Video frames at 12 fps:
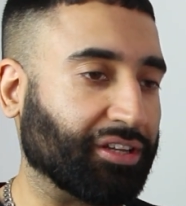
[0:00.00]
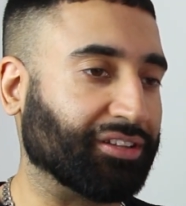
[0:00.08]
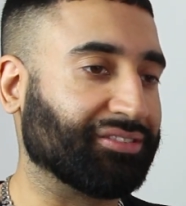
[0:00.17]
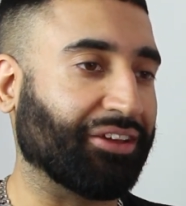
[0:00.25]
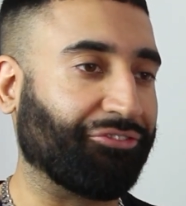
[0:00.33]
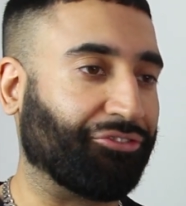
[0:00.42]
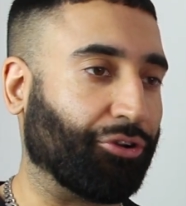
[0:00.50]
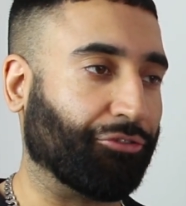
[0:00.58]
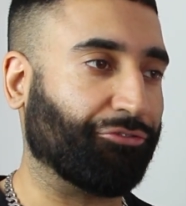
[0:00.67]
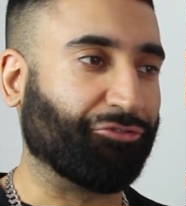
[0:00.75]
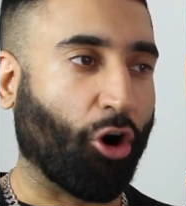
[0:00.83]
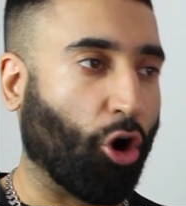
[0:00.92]
into
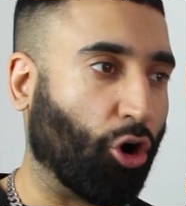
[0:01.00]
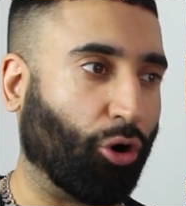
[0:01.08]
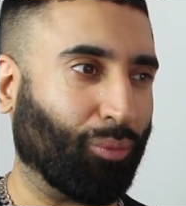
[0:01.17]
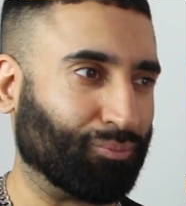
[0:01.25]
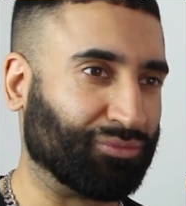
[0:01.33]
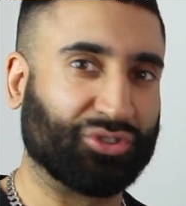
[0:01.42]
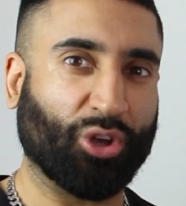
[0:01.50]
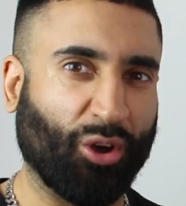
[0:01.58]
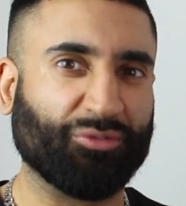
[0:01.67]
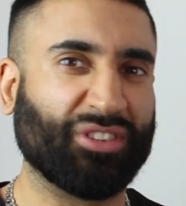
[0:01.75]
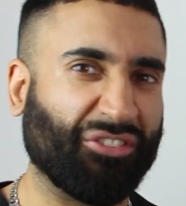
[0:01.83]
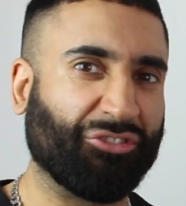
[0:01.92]
different forms
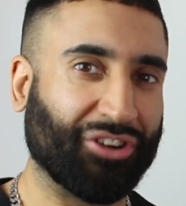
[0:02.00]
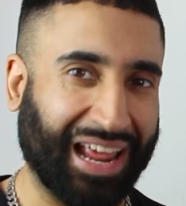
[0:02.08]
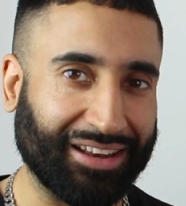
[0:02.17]
of different